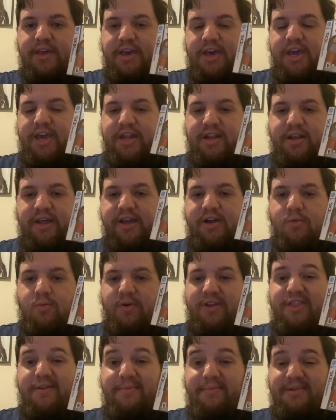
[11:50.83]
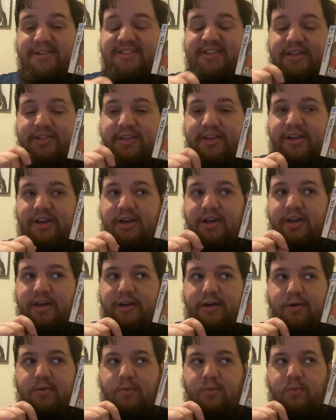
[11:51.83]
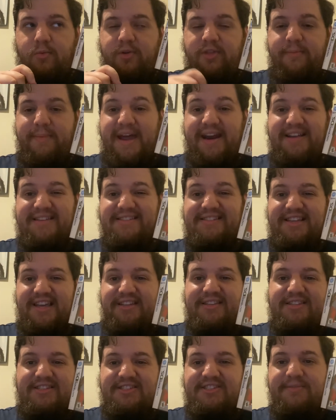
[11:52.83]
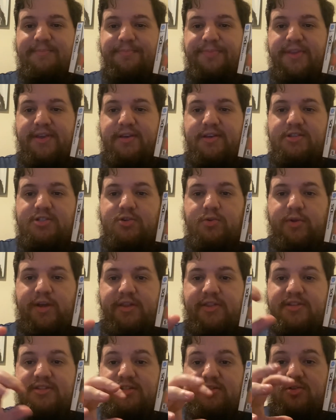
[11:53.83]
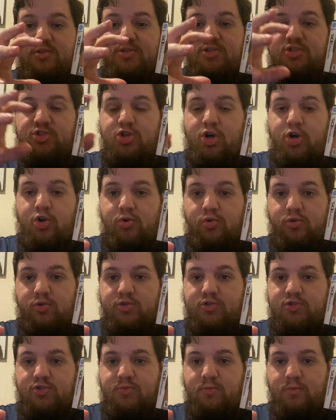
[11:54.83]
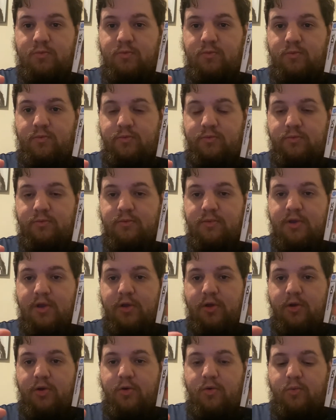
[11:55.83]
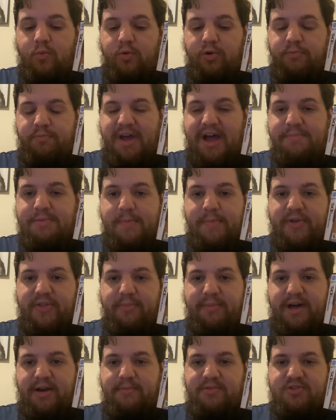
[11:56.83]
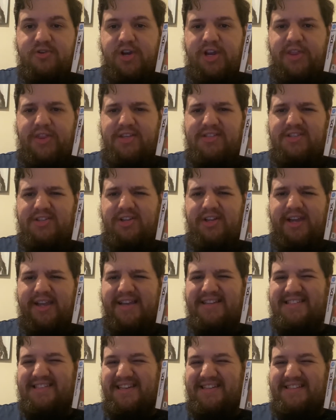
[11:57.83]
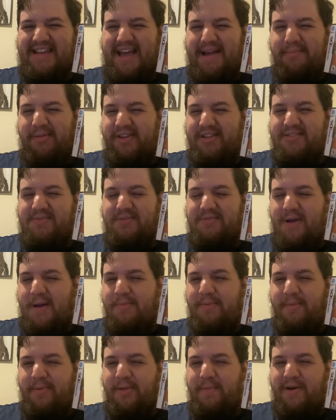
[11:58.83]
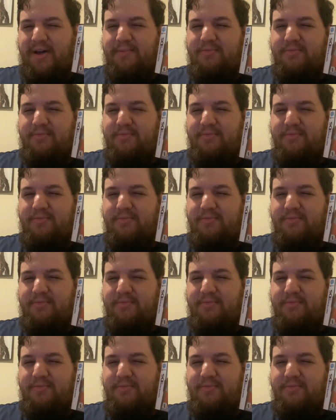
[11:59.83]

in like a rhythmatic sense. So like these little circles would pop up on the bottom screen. These little, I guess, like tablets would pop up on the bottom